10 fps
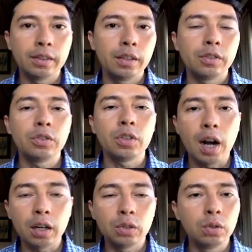
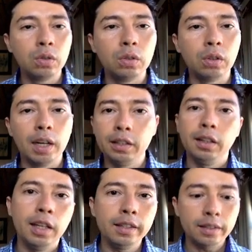start to collecting
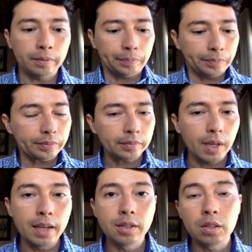leads.
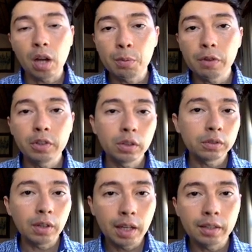And some of those
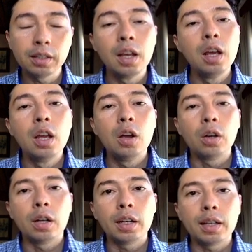leads
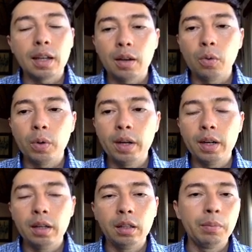
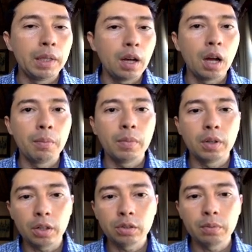will become
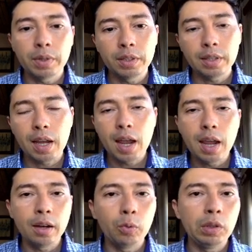customers
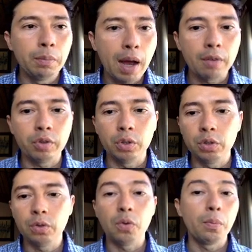and will buy from
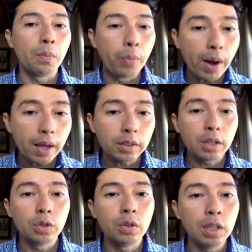you. But
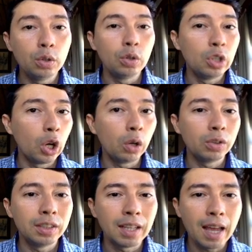you need to know
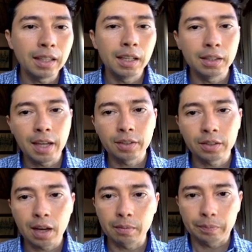that it takes
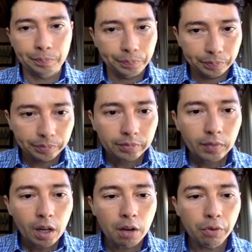time.
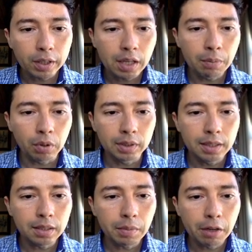For example, this
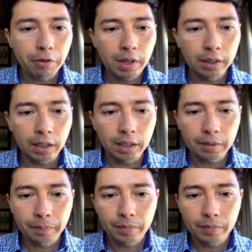is my affiliate link,